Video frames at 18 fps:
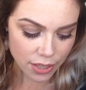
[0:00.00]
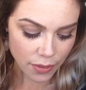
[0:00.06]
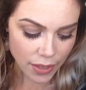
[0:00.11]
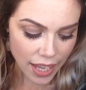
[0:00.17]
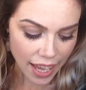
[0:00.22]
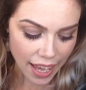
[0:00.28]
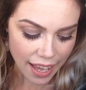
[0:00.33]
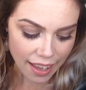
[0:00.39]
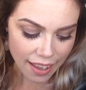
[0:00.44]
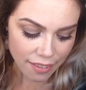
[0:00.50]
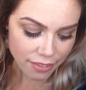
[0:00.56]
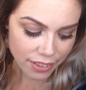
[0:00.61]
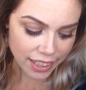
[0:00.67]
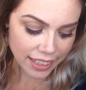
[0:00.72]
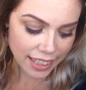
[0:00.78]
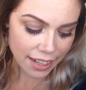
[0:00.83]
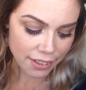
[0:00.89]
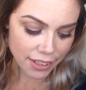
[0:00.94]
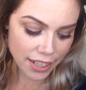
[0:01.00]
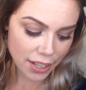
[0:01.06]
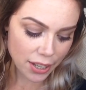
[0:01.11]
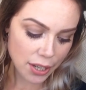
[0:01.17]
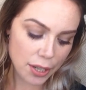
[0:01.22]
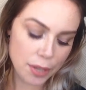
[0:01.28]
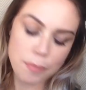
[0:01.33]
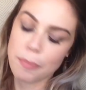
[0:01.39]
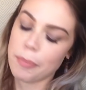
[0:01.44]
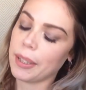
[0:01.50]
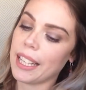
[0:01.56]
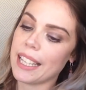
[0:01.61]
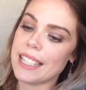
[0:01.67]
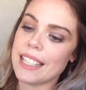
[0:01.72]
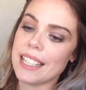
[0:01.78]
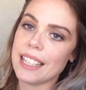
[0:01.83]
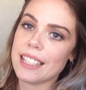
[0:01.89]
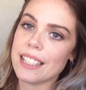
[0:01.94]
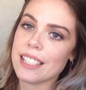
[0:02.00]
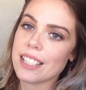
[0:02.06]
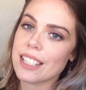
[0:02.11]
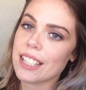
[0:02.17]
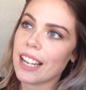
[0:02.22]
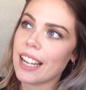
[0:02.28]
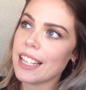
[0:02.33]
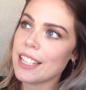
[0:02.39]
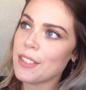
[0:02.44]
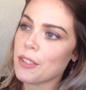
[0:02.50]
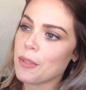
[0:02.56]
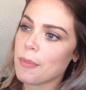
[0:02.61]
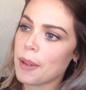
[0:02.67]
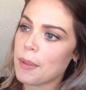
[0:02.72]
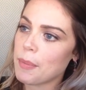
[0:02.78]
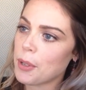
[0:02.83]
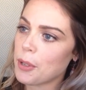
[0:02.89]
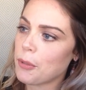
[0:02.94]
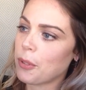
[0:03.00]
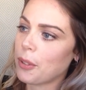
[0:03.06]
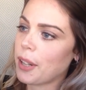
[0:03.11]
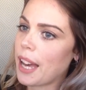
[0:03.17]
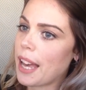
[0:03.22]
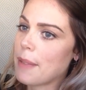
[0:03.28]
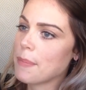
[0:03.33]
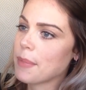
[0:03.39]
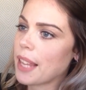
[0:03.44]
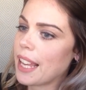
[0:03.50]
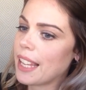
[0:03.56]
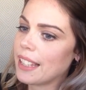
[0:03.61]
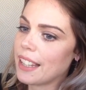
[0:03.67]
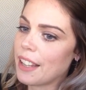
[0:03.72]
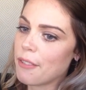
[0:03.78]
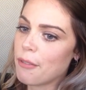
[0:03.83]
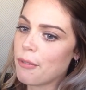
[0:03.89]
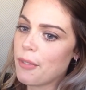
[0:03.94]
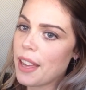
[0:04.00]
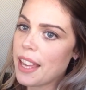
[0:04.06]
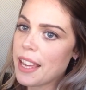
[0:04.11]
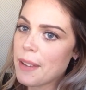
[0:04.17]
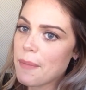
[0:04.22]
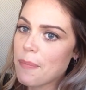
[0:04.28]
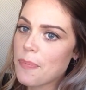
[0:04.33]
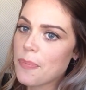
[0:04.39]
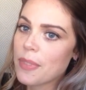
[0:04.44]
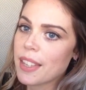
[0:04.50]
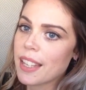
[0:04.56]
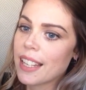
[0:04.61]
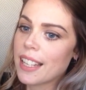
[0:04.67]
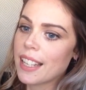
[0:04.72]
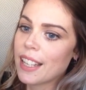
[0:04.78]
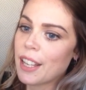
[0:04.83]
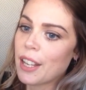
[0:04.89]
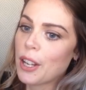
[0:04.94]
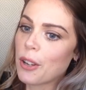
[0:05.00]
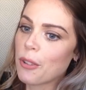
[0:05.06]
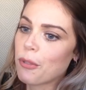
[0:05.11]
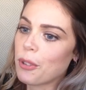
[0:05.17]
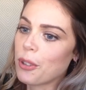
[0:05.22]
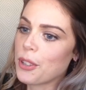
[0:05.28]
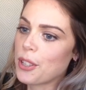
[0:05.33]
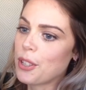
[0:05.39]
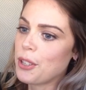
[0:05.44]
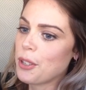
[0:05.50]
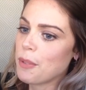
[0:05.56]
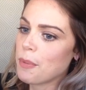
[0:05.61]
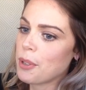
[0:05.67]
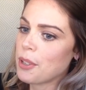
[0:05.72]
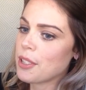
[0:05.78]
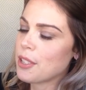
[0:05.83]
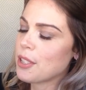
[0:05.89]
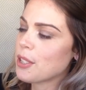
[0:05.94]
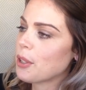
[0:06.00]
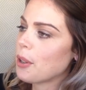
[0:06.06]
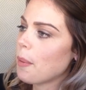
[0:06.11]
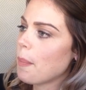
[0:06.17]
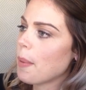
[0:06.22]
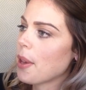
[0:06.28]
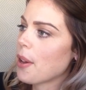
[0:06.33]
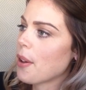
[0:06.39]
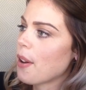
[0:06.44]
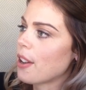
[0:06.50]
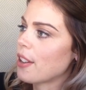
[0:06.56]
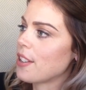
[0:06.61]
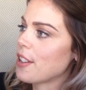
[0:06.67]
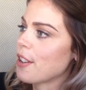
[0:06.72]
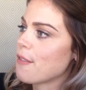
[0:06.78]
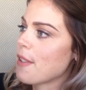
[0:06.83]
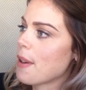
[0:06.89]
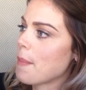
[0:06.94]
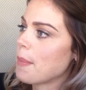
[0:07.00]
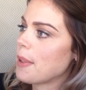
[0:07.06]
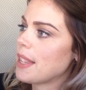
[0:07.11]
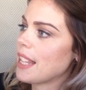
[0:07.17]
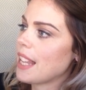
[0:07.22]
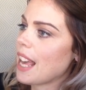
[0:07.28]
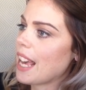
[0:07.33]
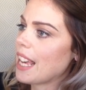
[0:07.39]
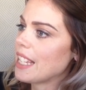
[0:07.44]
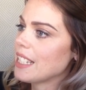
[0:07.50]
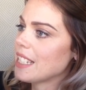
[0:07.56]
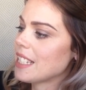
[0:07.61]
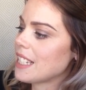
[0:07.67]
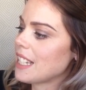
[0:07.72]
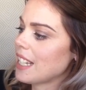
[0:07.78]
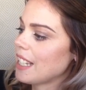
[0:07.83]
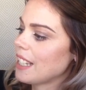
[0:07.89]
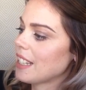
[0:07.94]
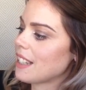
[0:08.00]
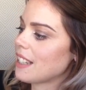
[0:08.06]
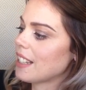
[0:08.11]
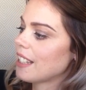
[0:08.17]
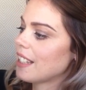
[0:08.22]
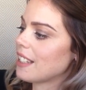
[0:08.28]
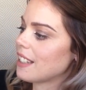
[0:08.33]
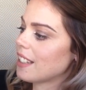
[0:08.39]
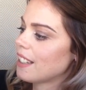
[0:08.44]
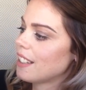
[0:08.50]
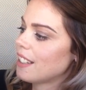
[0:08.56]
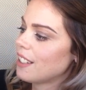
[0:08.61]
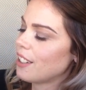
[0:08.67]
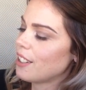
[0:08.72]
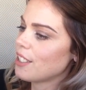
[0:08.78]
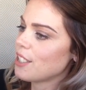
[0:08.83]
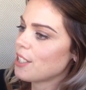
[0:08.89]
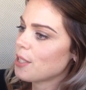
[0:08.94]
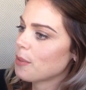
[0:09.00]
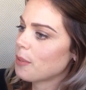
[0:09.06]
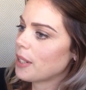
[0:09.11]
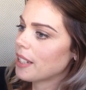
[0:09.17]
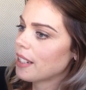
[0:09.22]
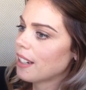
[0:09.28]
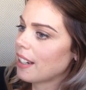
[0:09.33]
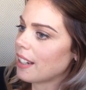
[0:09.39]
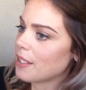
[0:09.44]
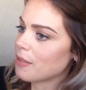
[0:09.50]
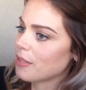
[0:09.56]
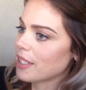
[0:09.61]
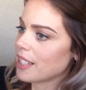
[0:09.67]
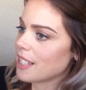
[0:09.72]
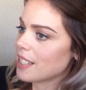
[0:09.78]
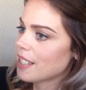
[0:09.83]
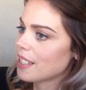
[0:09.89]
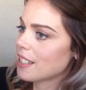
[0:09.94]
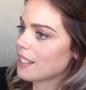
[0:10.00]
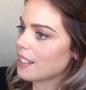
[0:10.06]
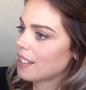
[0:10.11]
can we have clarity on blessing in disguise for my beautiful MK Love fam for the new moon in Scorpio on November the 18th? Just one card, please.